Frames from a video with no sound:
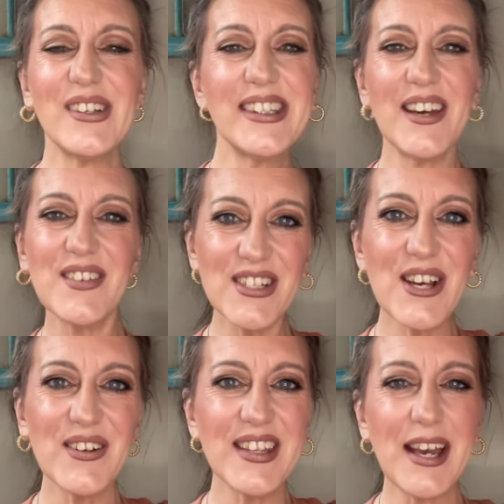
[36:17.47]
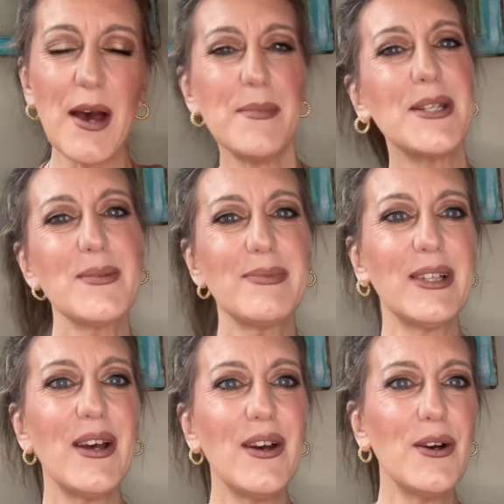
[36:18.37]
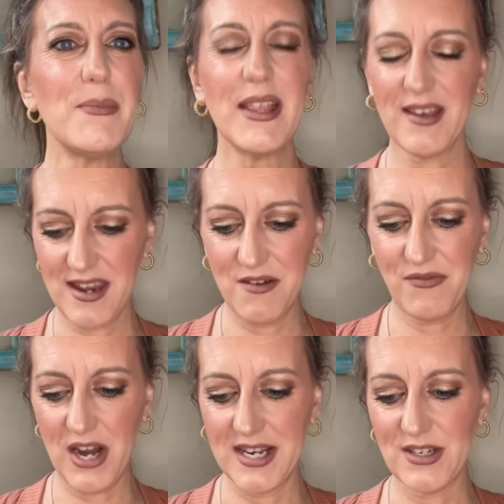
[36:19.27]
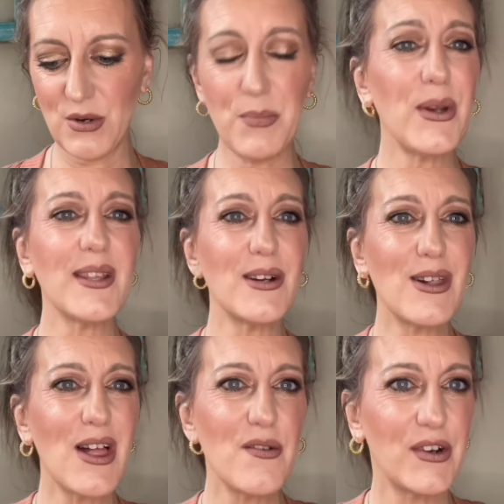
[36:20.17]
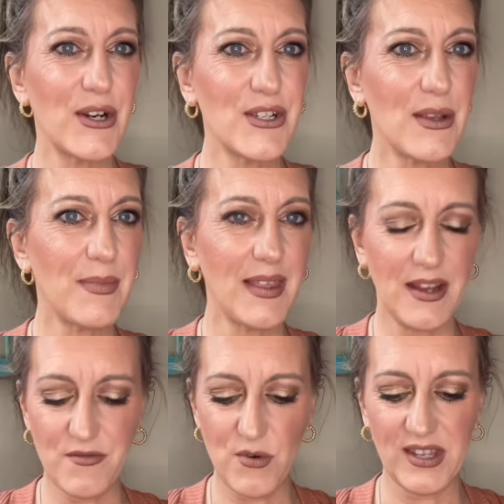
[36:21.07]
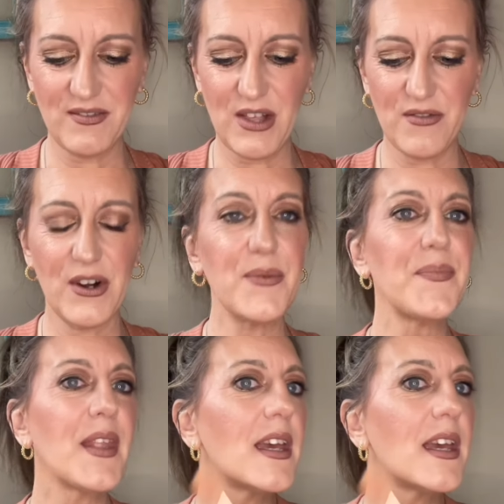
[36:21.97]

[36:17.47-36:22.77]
I'd love to know in the comments below, my lucky friends, or put a little clover or something, like a 4-leaf clover.